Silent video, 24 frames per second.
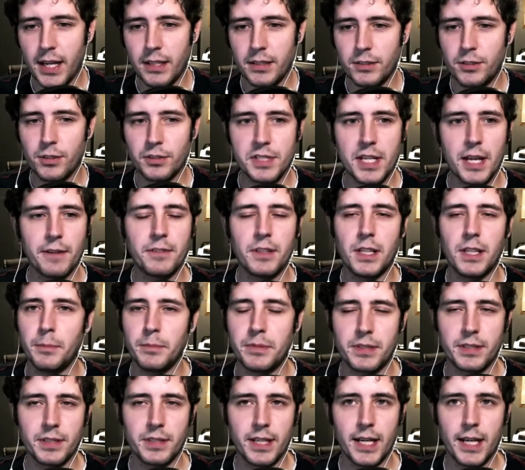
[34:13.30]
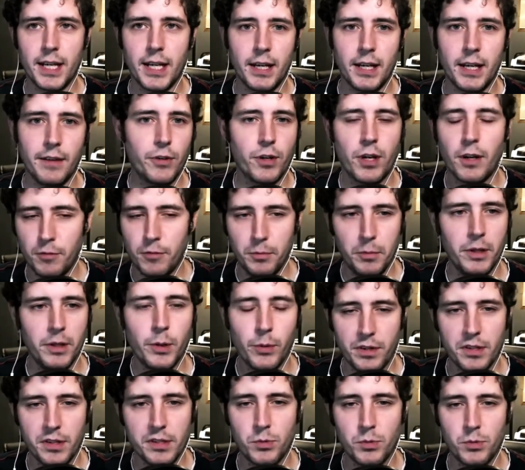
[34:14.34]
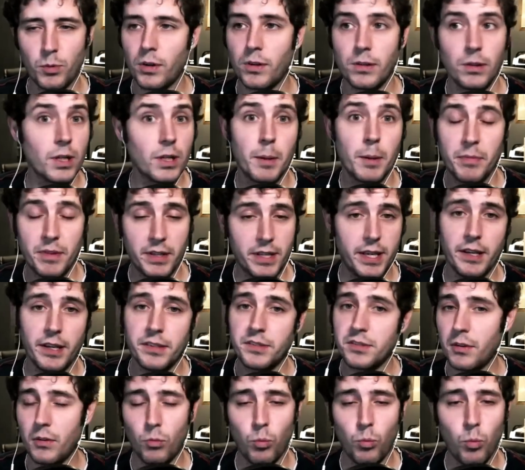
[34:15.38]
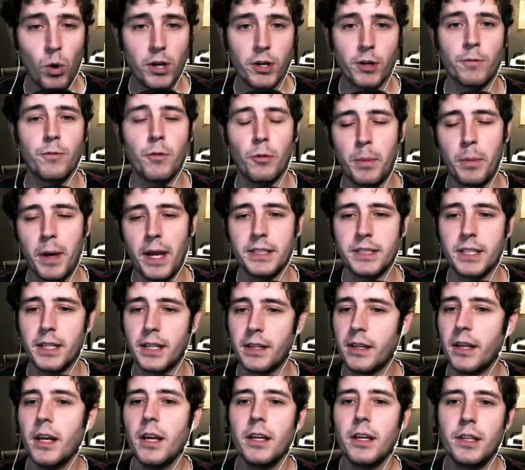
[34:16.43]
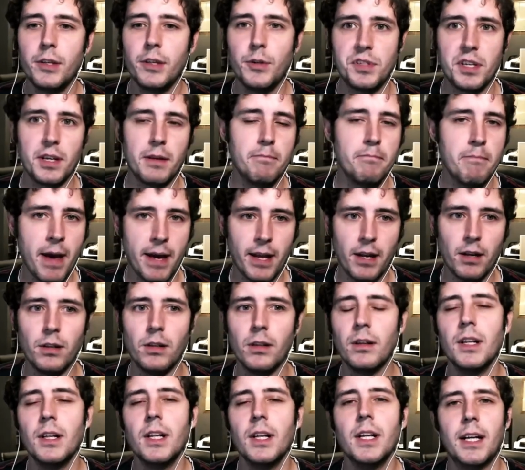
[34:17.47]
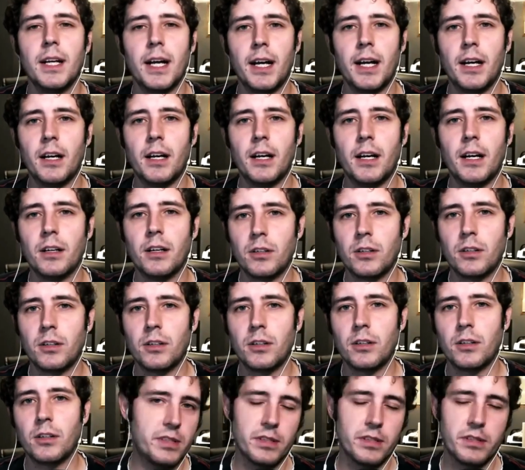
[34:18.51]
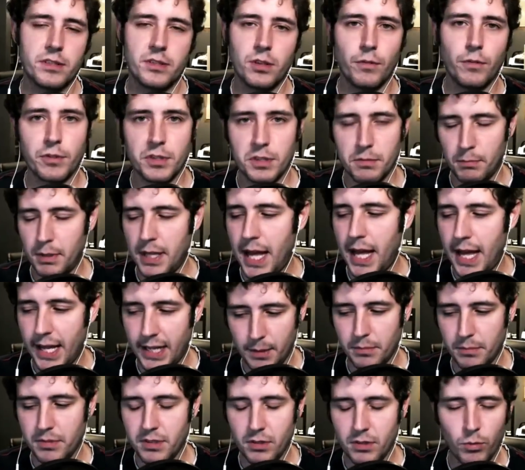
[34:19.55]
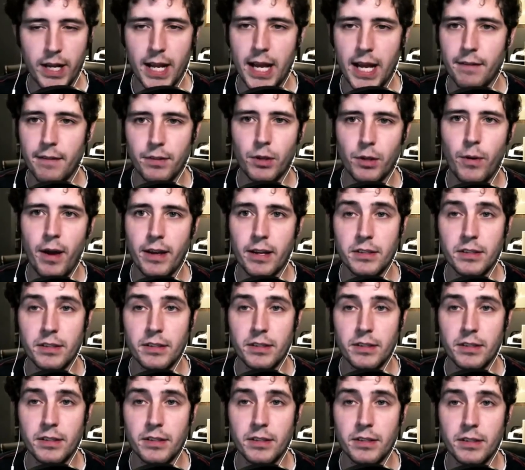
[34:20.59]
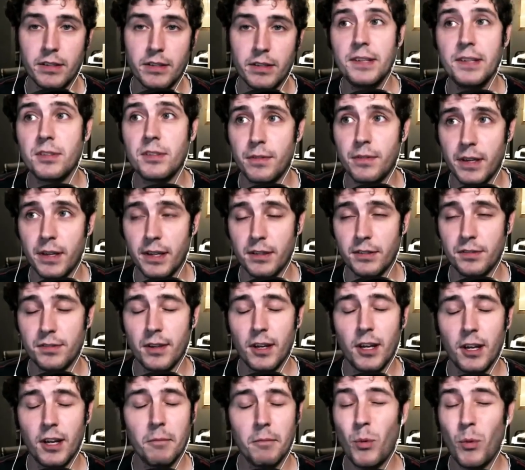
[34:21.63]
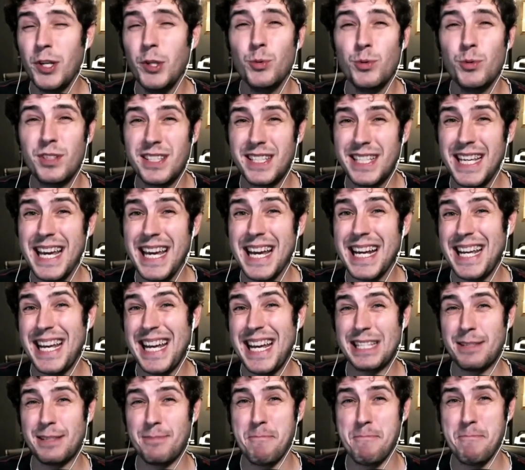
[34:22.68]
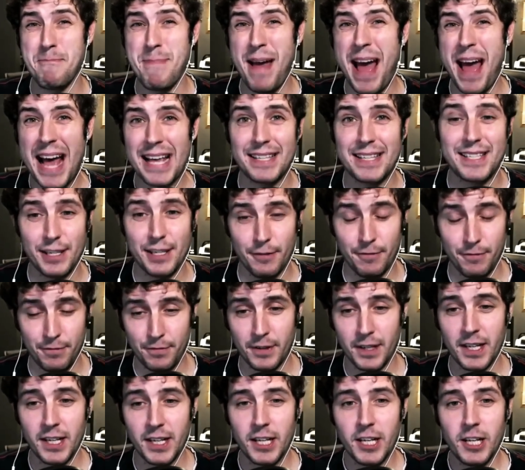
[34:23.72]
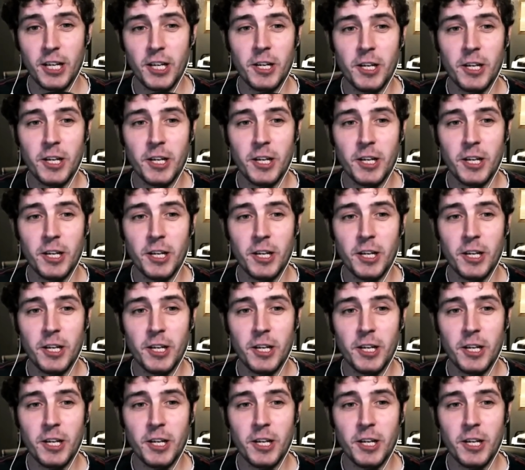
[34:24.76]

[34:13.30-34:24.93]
And Gustav Klimt, uh, if you're not familiar with his work, look up The Kiss, a wonderful painting using metal, uh, golds and silvers and platinums and what have you. And it's a signature piece of his. But when you see it, it's massive.